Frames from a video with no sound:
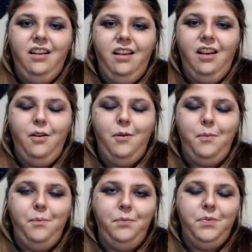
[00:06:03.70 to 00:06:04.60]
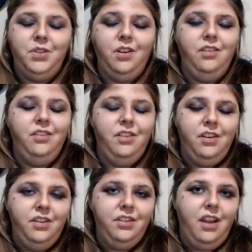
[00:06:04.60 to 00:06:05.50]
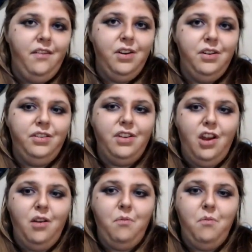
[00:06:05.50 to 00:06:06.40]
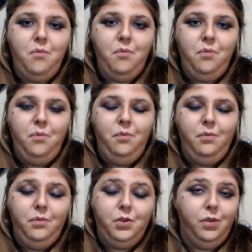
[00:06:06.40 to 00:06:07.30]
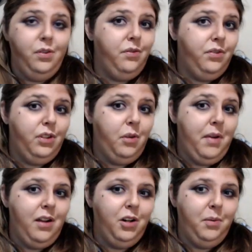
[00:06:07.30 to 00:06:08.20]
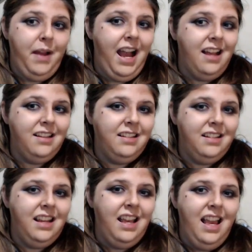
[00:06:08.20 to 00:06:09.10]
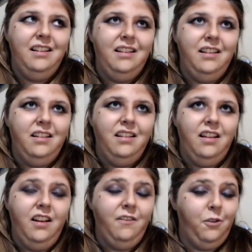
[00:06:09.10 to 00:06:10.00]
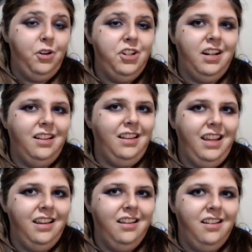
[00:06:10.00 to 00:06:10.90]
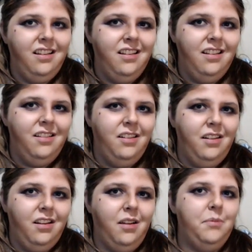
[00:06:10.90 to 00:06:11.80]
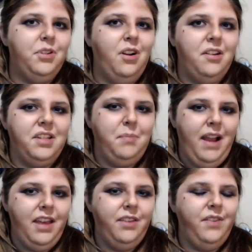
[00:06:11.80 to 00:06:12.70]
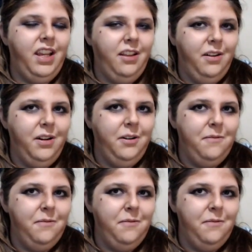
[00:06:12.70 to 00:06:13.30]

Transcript: um, starts to discover some truths about her past. Unfortunately, comes across the path of a killer.